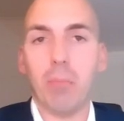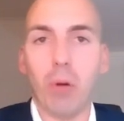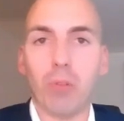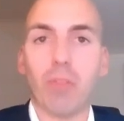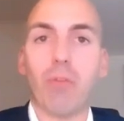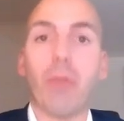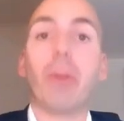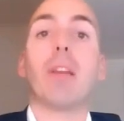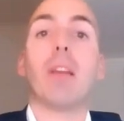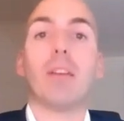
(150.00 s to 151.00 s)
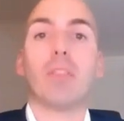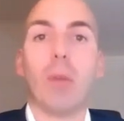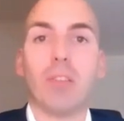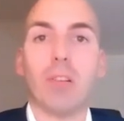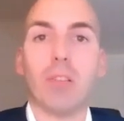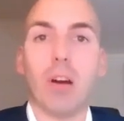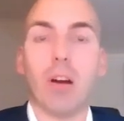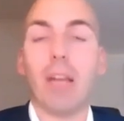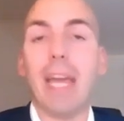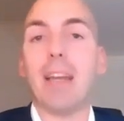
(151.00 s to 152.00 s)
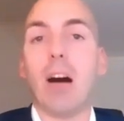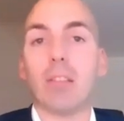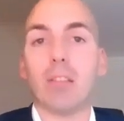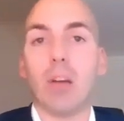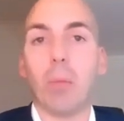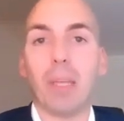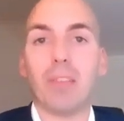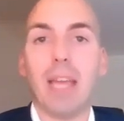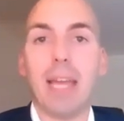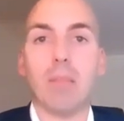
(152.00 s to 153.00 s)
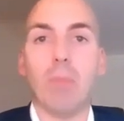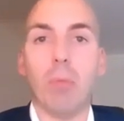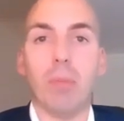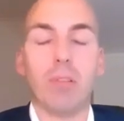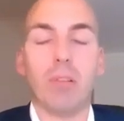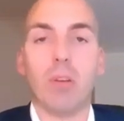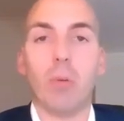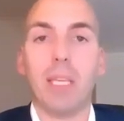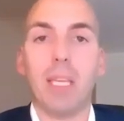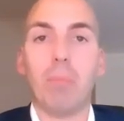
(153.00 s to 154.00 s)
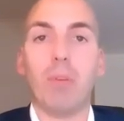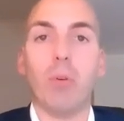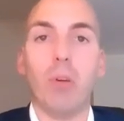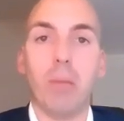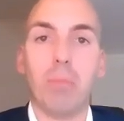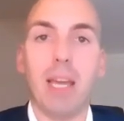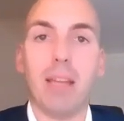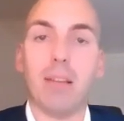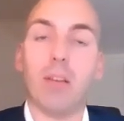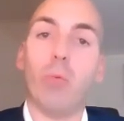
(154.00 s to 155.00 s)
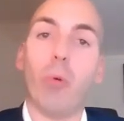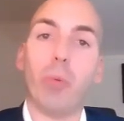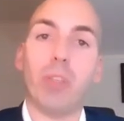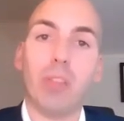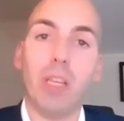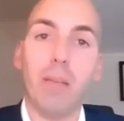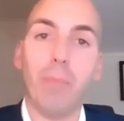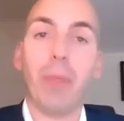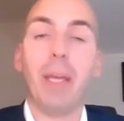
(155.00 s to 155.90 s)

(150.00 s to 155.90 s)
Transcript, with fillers: the most frequently asked questions are and the hottest topics at the moment. So we keep you updated on what we see,